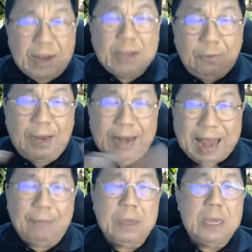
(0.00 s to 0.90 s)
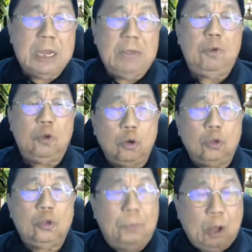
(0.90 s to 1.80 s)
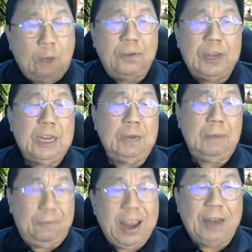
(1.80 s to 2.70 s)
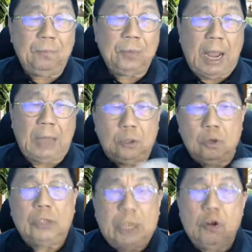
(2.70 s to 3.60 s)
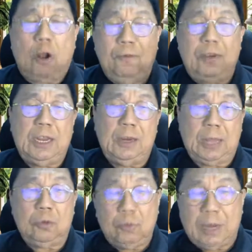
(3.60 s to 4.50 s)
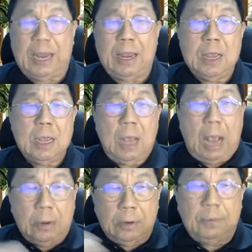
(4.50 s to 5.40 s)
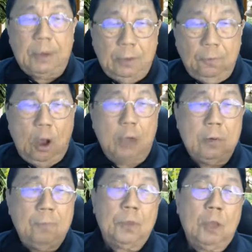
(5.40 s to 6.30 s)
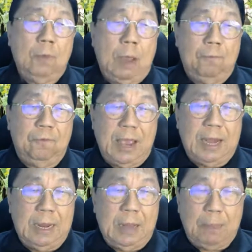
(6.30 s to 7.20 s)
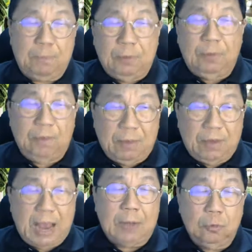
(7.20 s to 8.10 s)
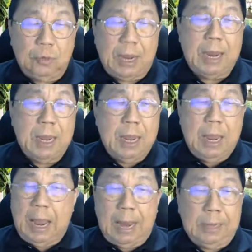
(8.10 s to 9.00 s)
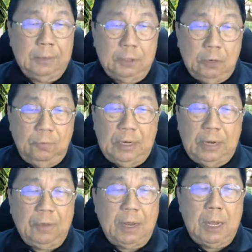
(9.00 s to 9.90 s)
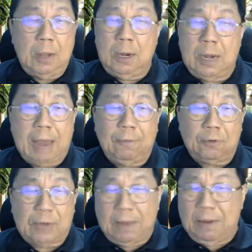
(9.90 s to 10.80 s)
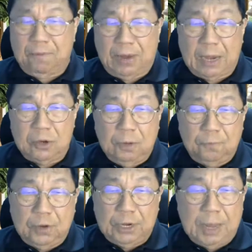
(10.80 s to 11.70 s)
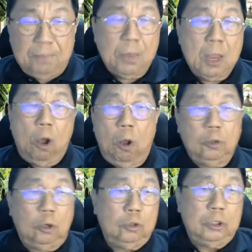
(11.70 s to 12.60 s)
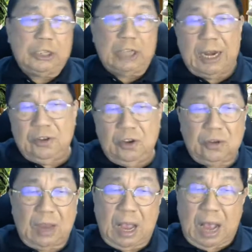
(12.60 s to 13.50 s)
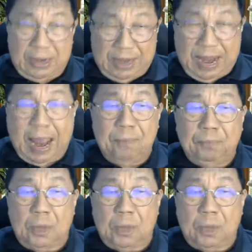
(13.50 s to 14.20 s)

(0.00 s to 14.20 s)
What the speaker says: rest of your life if you choose to be convenient, my friend. I choose inconvenient. And today, I reap the reward. We are very happy with where we are today. And, we live a life of time and financial freedom. Although the challenges are there,